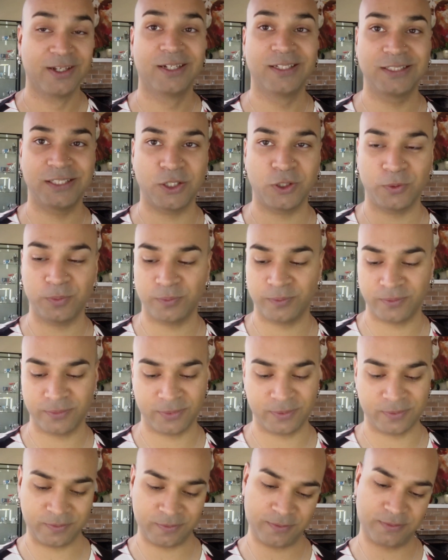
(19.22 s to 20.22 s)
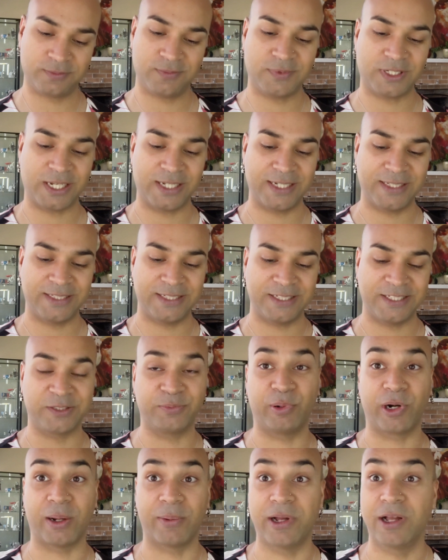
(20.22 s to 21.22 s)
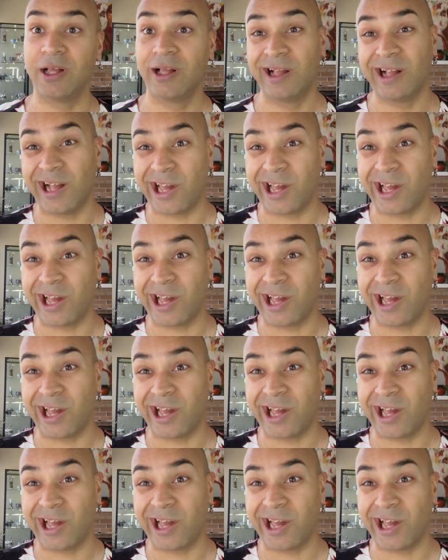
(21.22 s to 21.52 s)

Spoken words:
so I guess this is primer.